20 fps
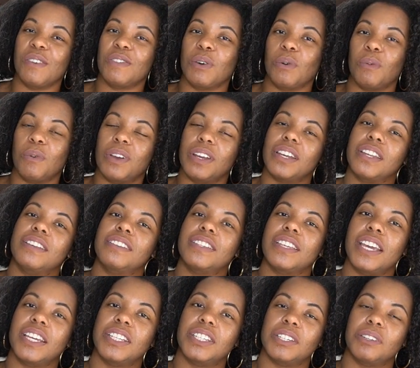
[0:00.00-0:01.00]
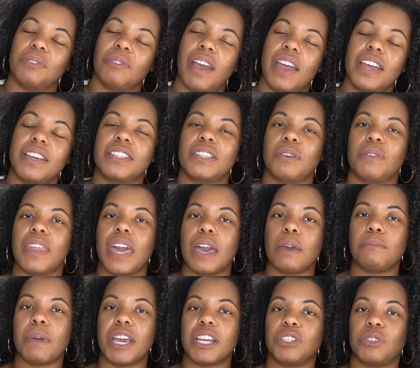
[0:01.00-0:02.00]
of the organization, right? So they
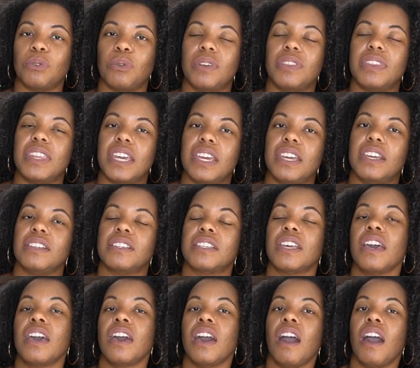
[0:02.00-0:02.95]
make sure things